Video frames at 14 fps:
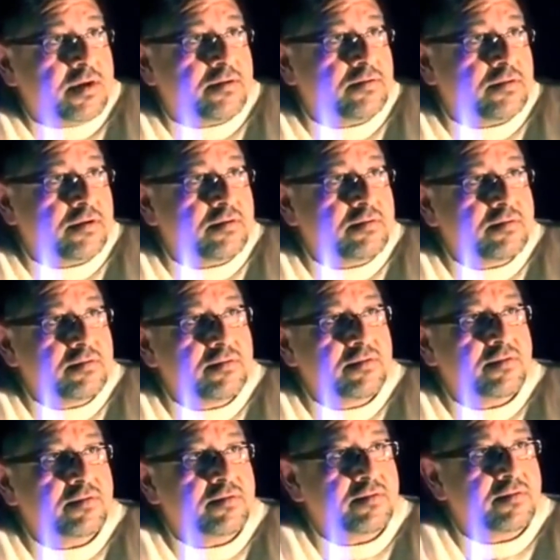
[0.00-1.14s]
I don't know.
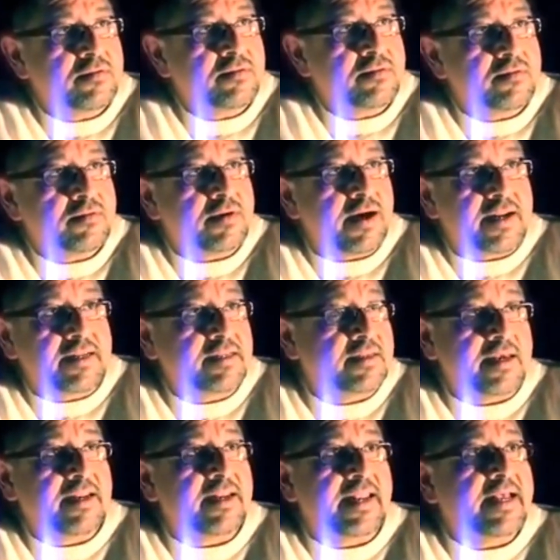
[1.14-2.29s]
I didn't
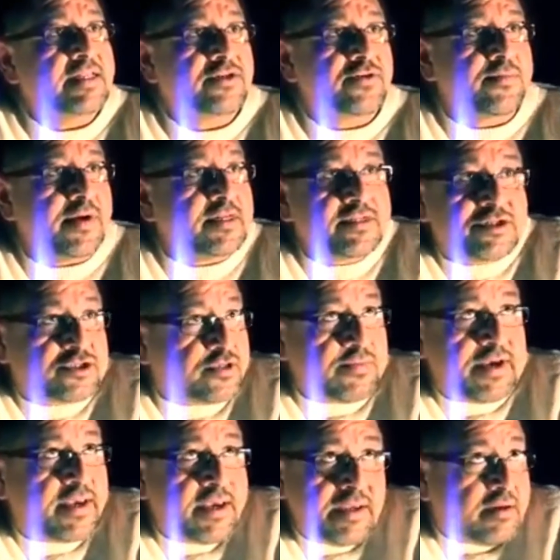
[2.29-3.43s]
I didn't answer him. I just shook
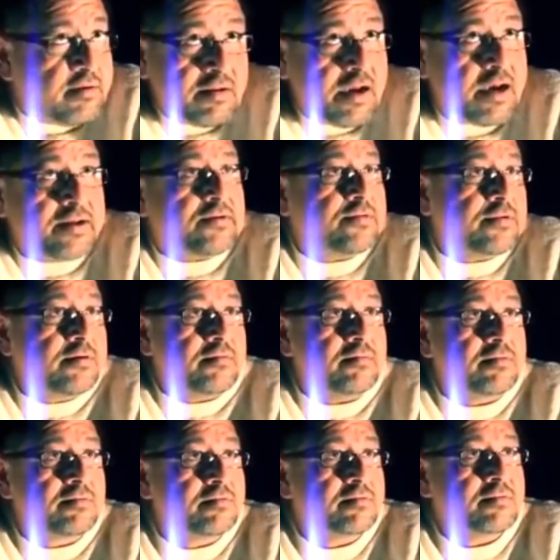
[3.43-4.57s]
my head. I don't know.